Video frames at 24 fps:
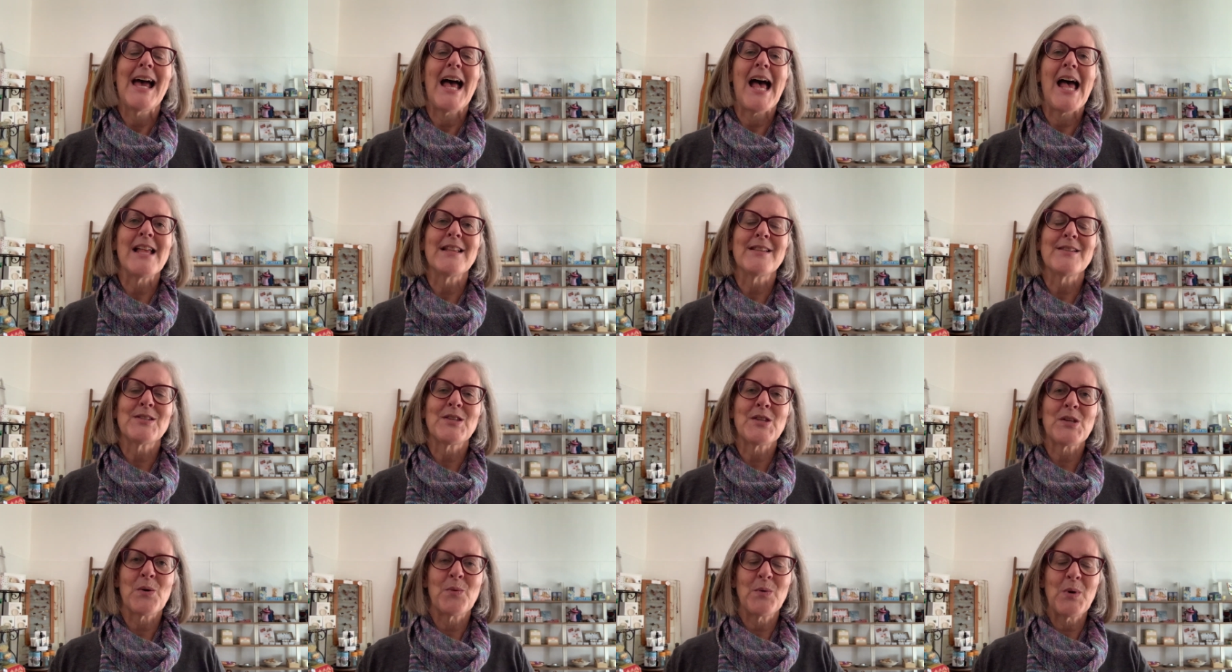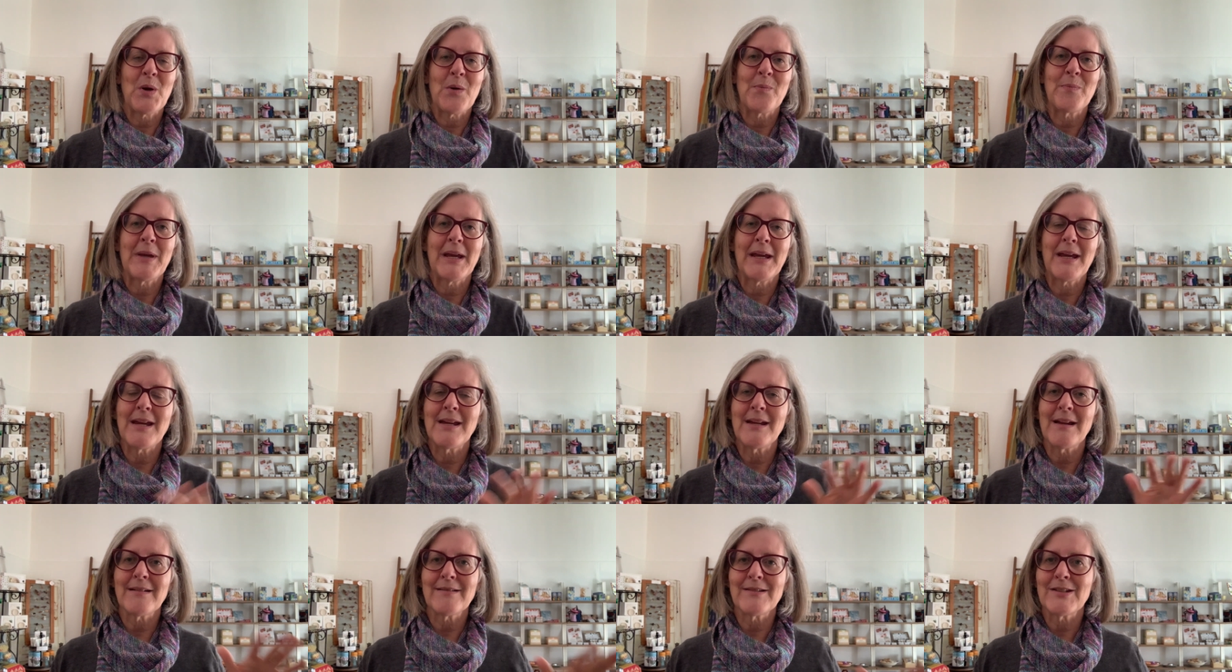And so we were
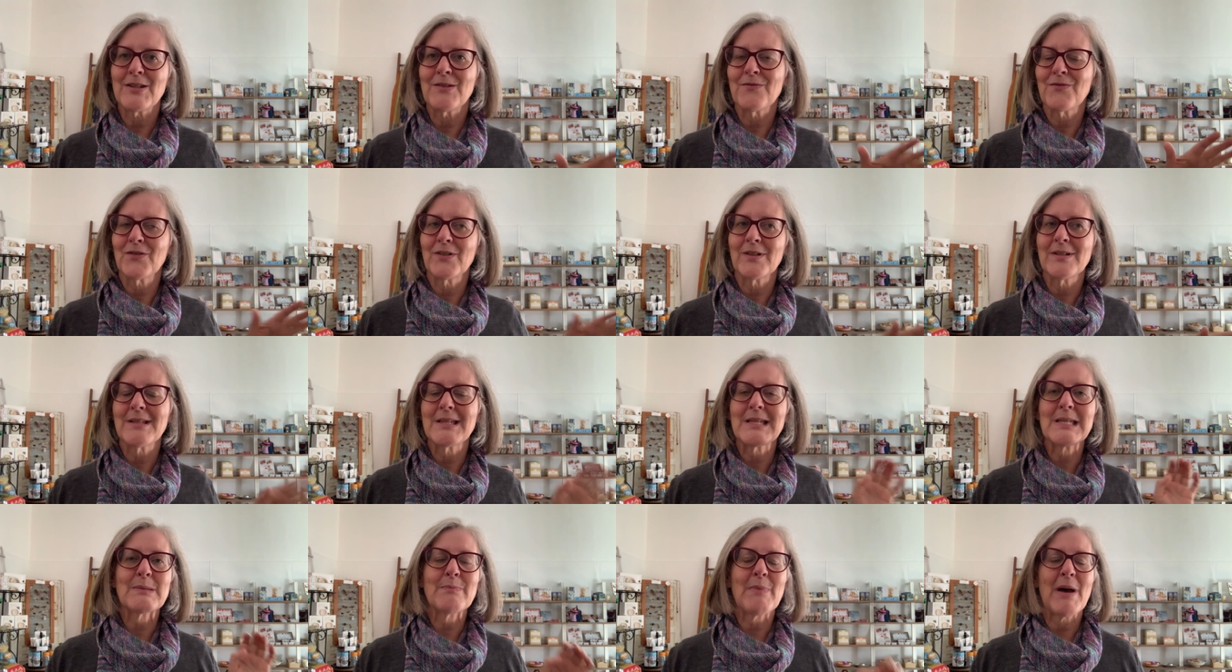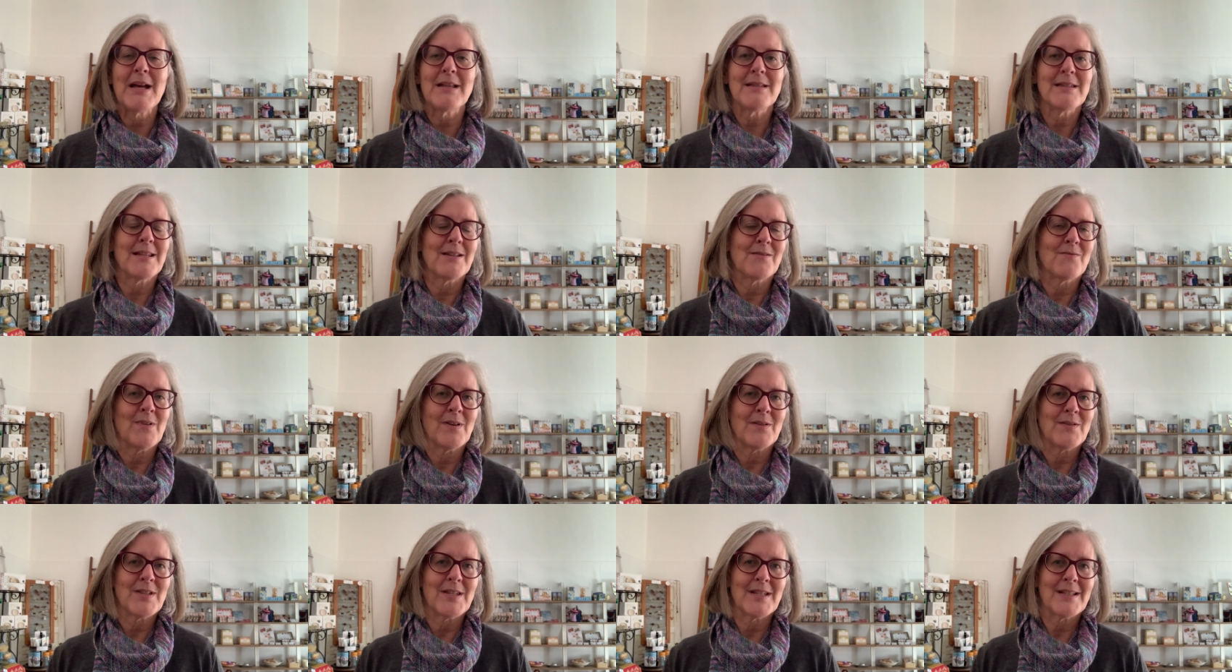picking out different spots on
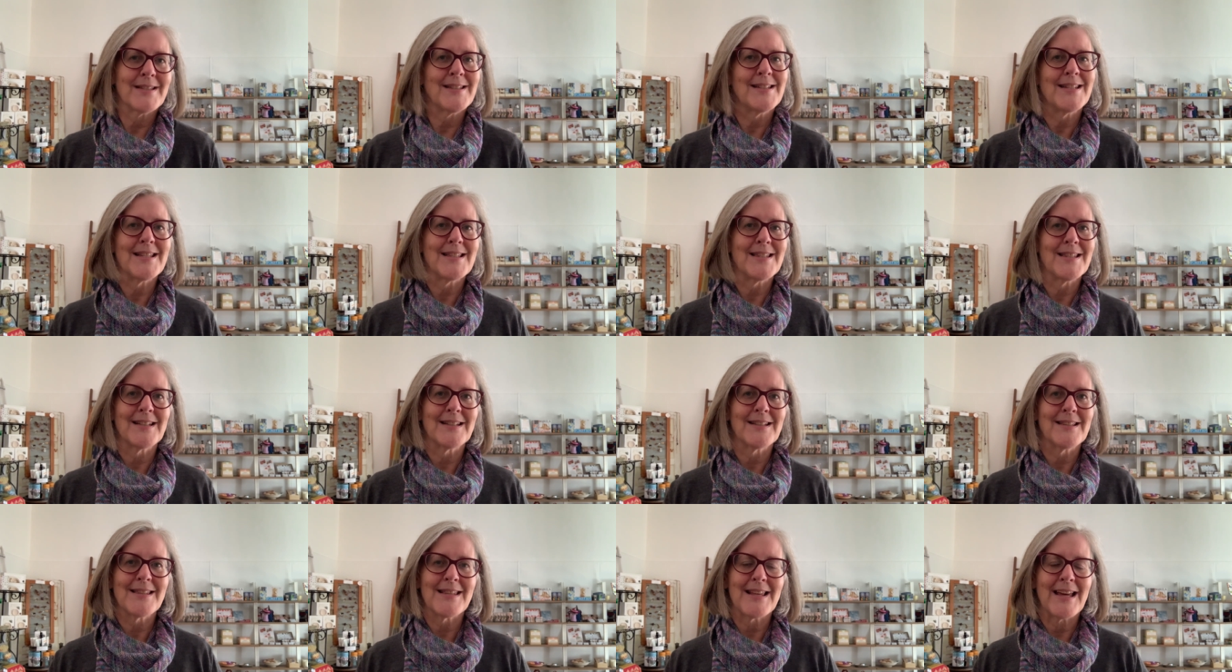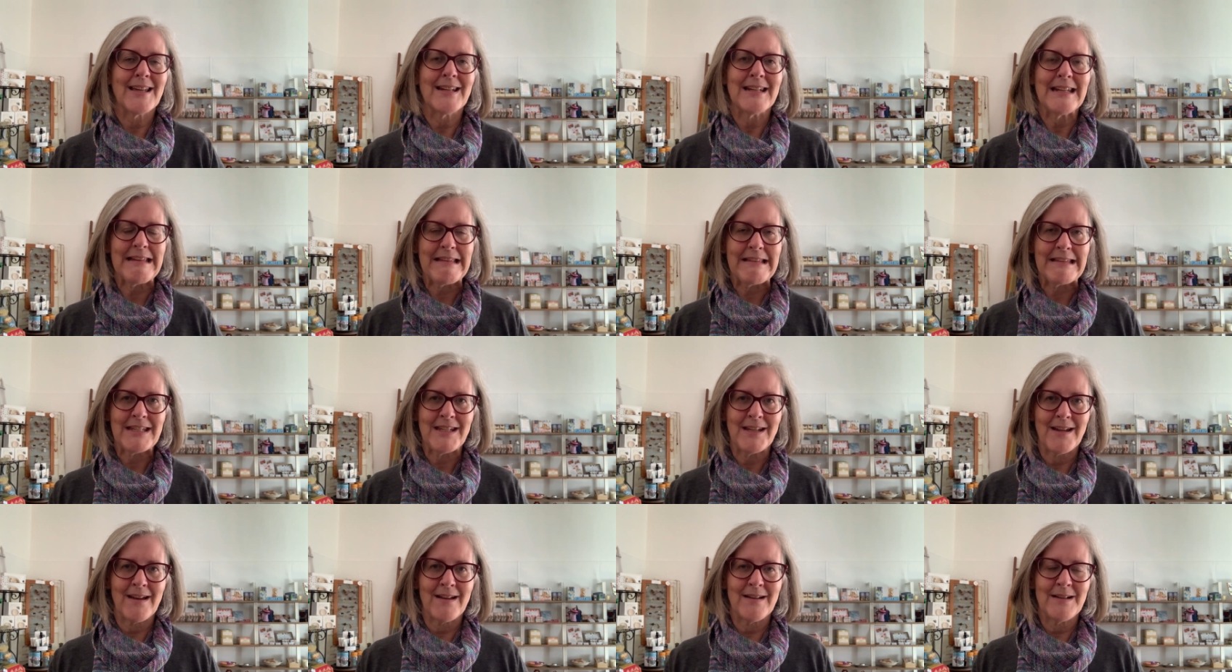Route 66 that
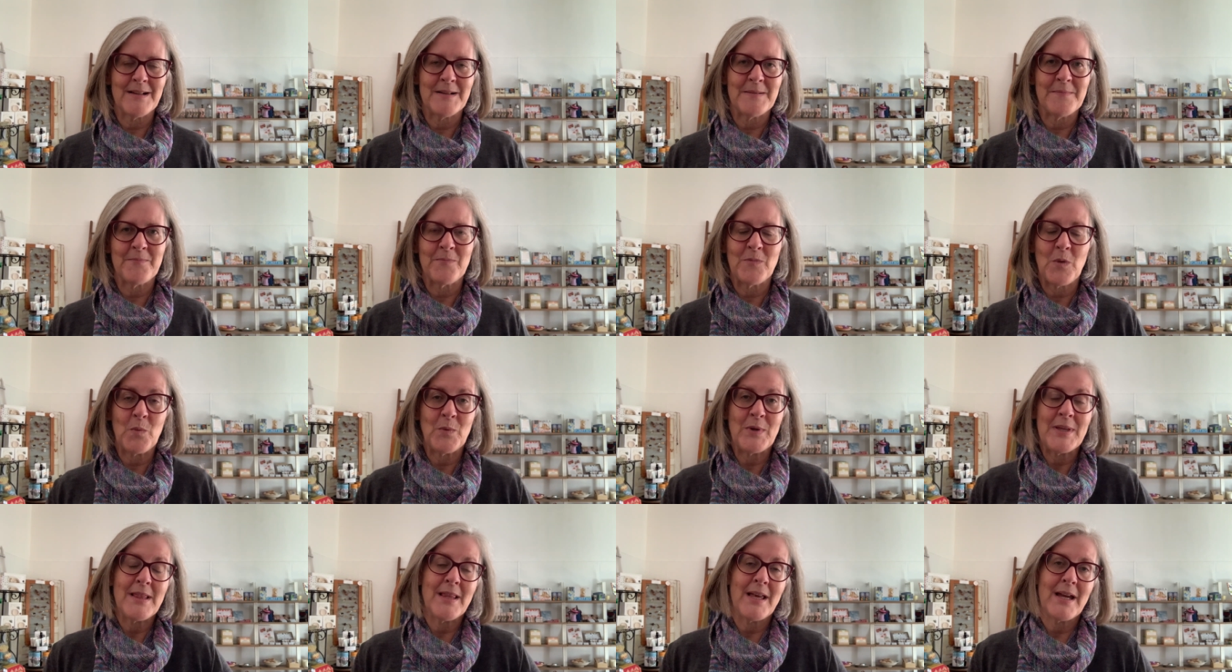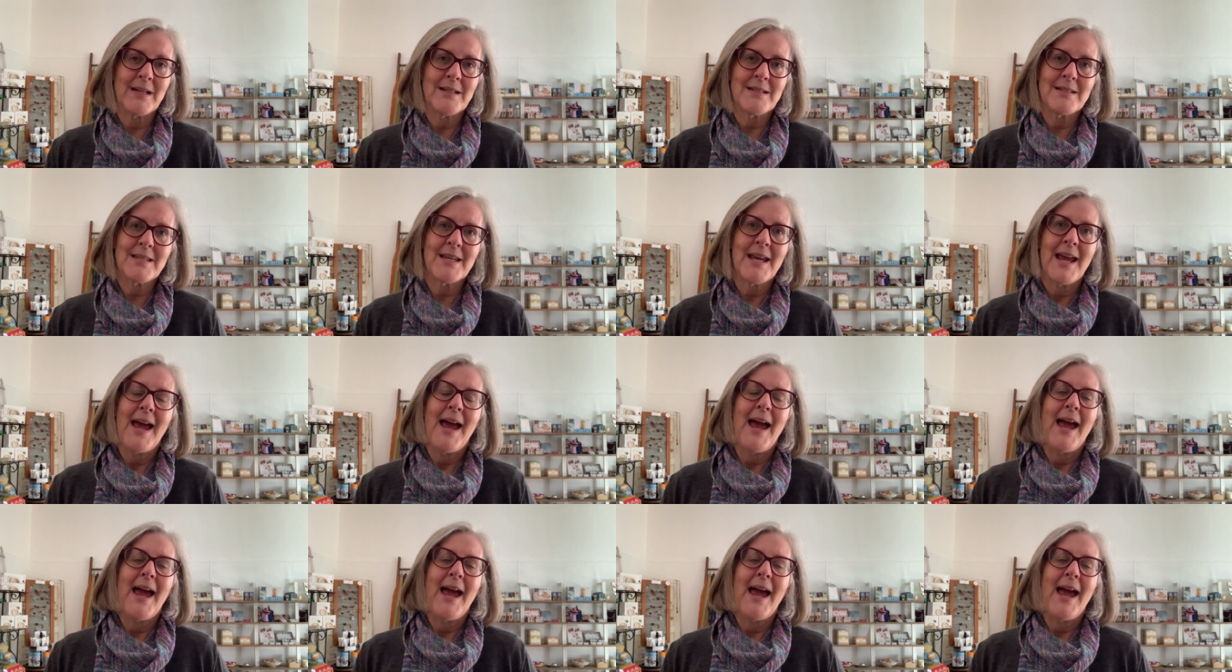um, we liked.